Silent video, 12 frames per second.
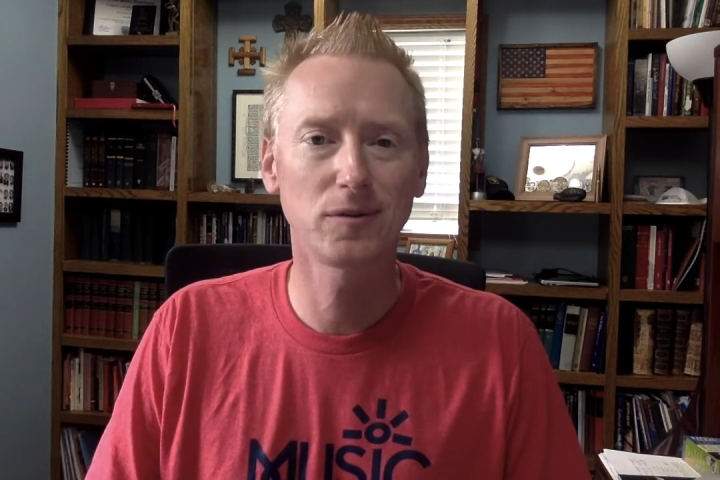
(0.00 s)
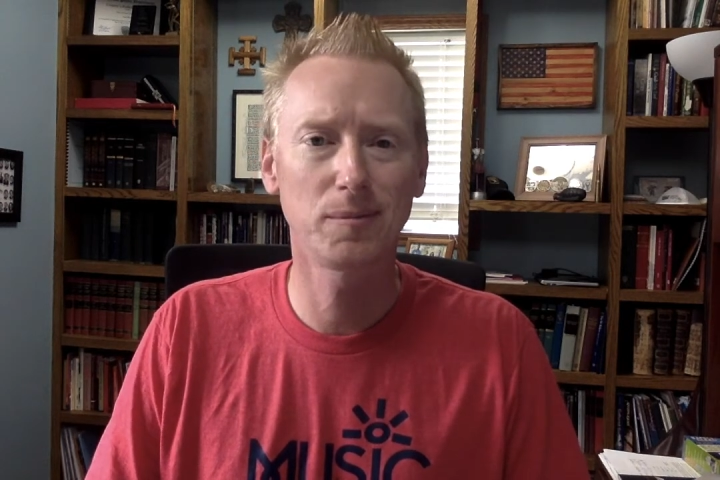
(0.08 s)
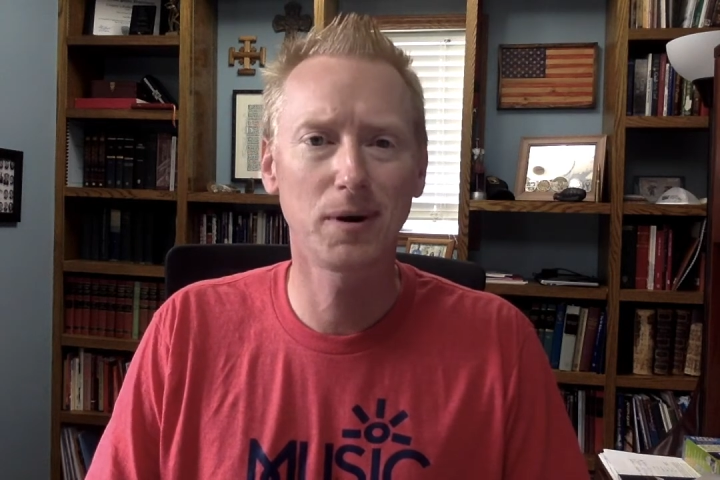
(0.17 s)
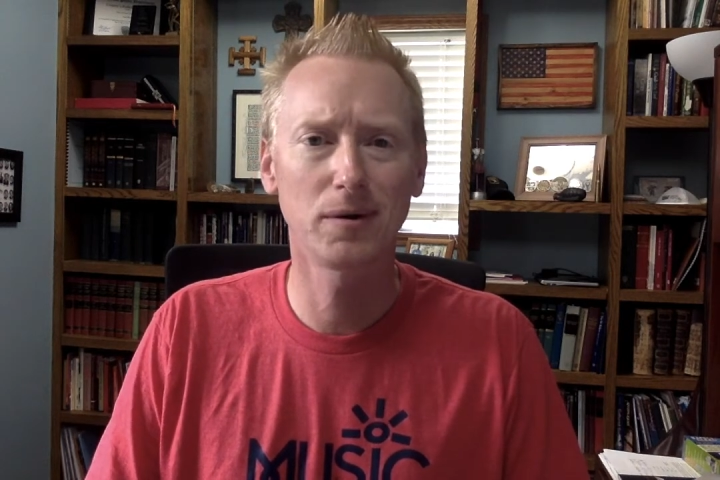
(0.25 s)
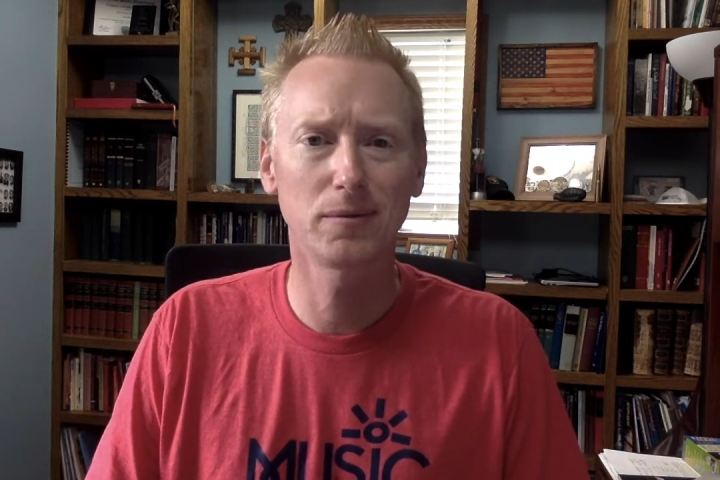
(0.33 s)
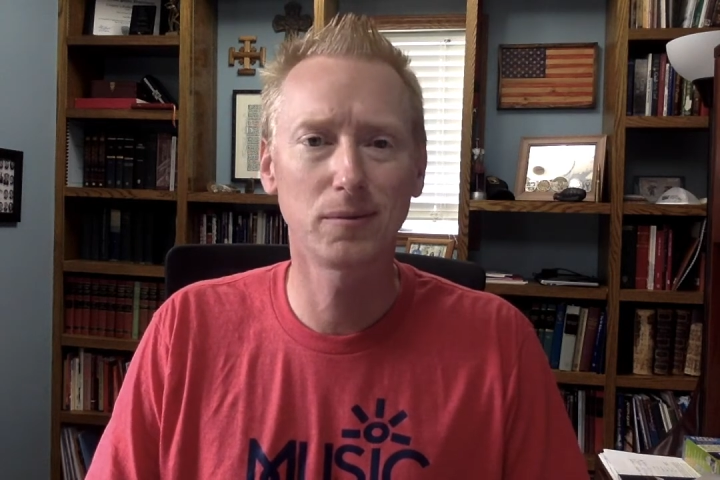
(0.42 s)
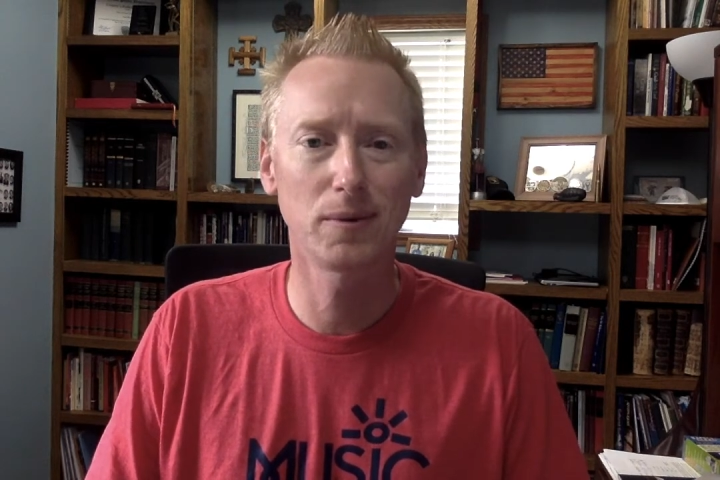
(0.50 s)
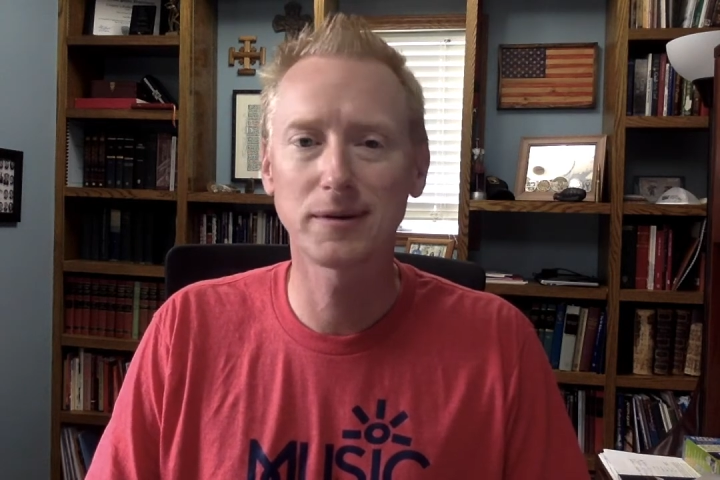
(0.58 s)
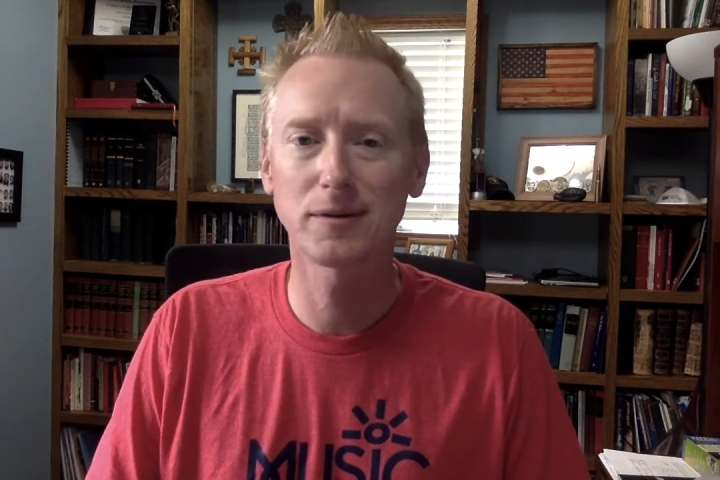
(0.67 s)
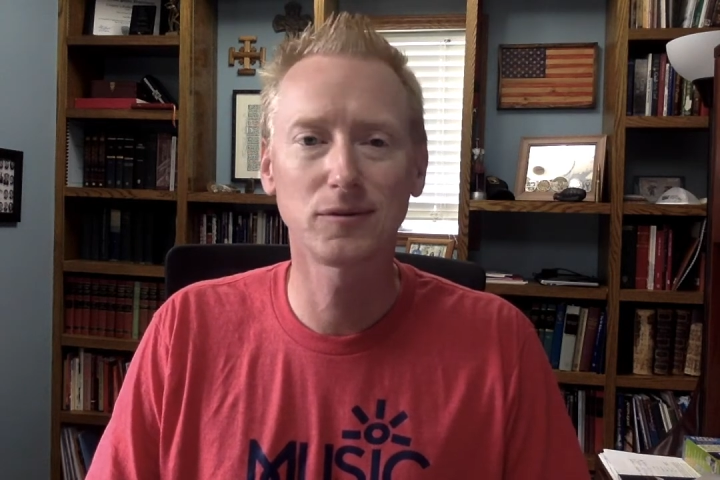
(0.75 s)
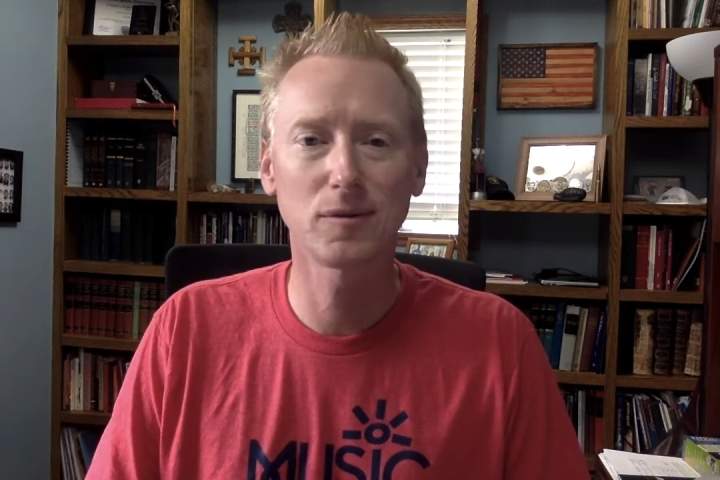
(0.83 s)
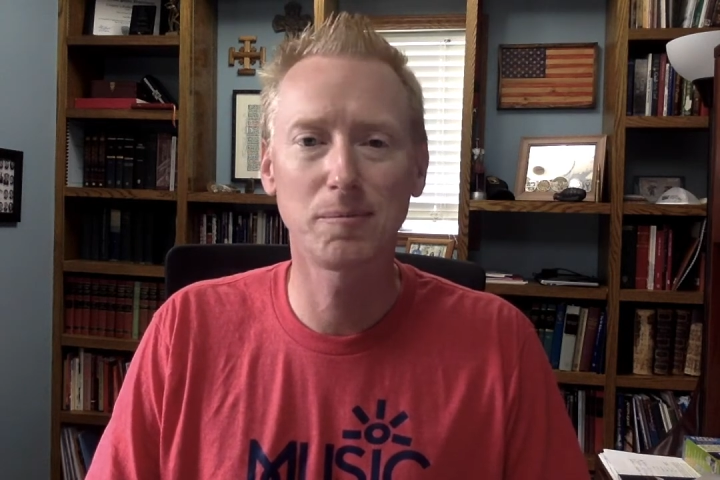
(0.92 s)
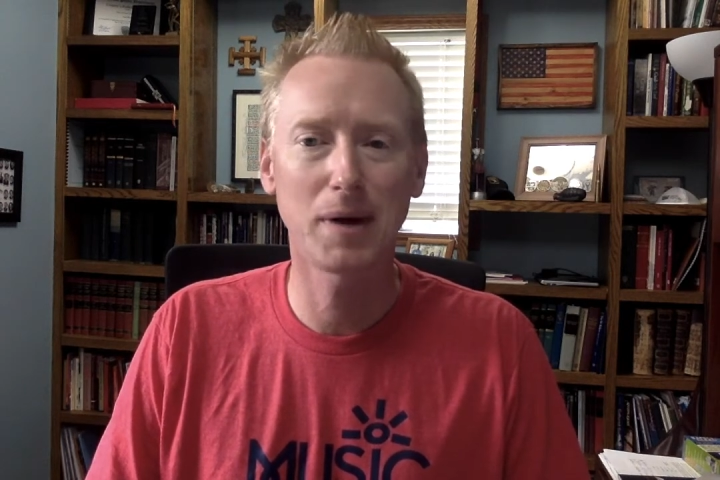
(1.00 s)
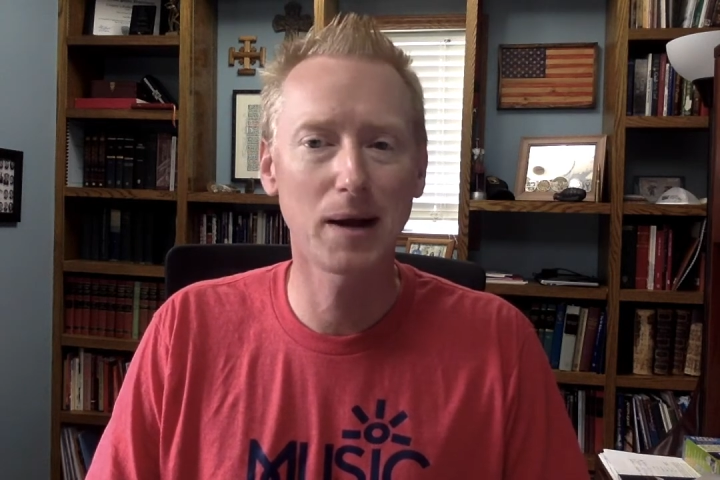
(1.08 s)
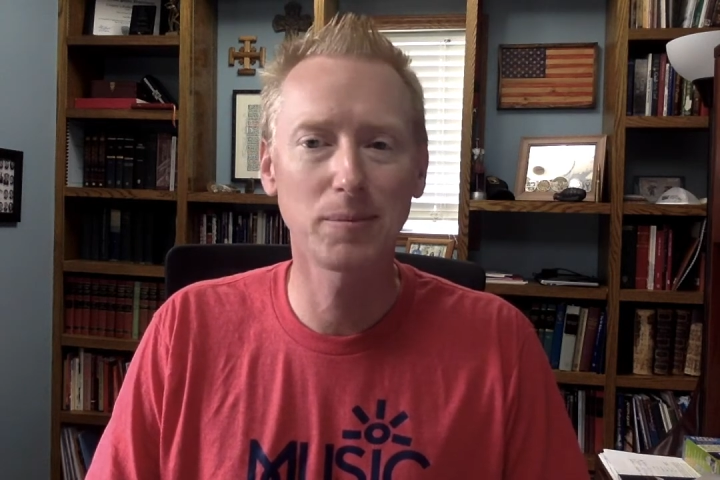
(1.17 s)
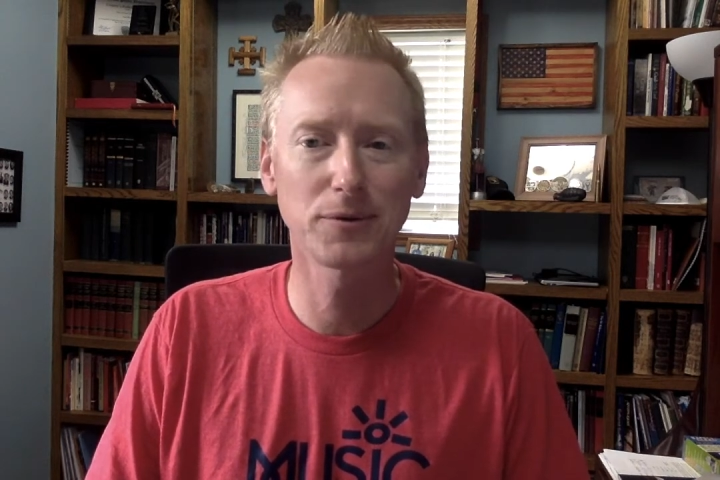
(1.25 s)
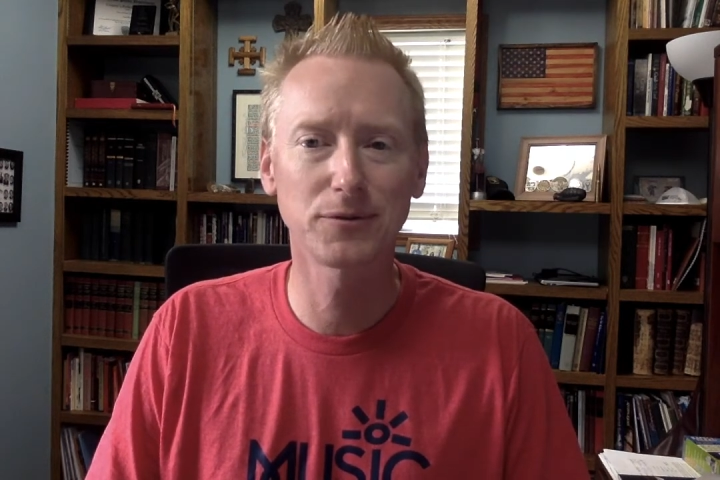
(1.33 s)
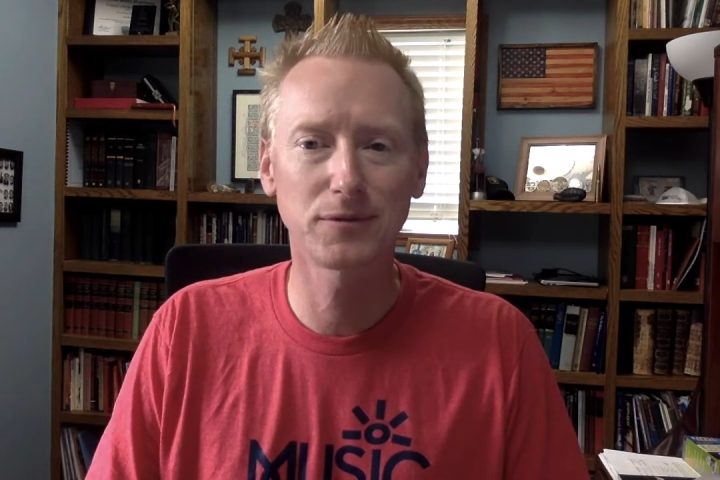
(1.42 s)
about what does the
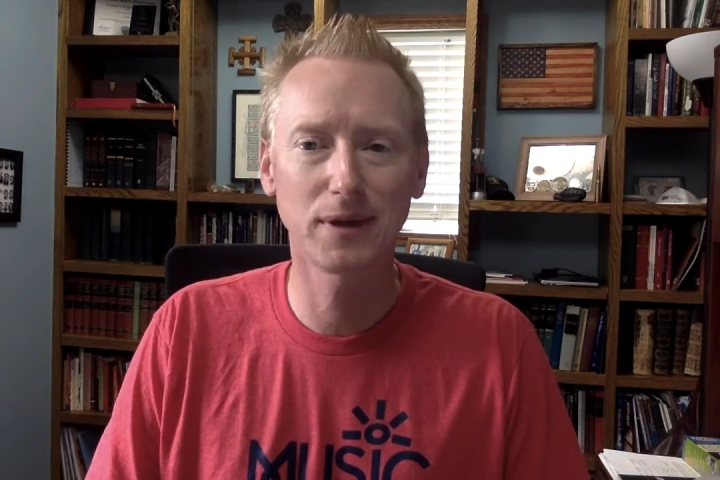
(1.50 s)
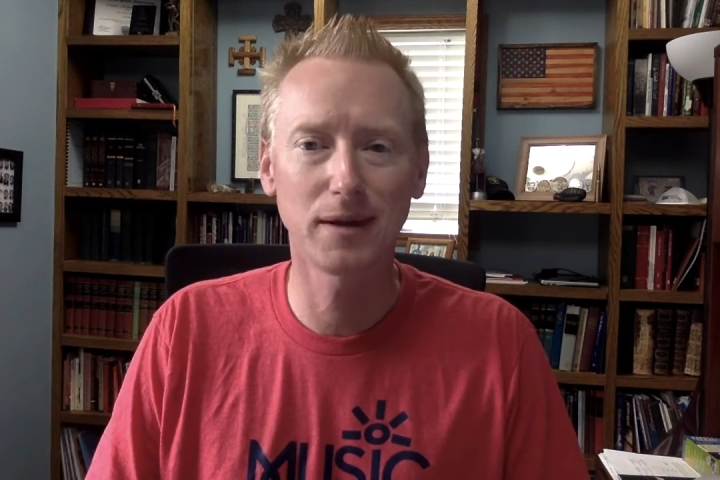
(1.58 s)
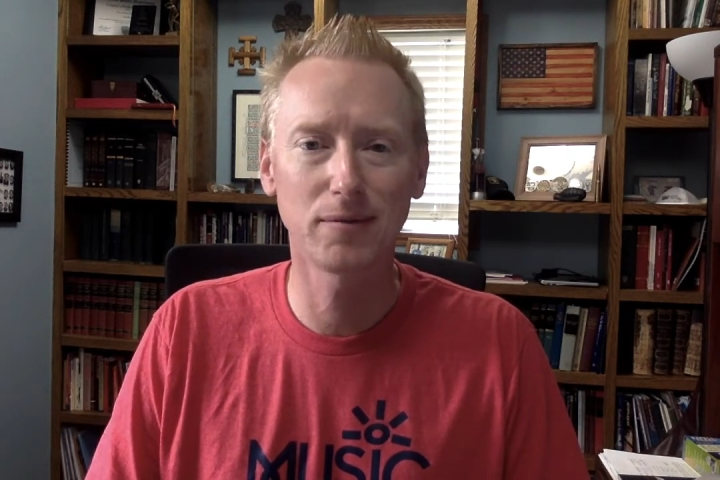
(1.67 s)
Bible say,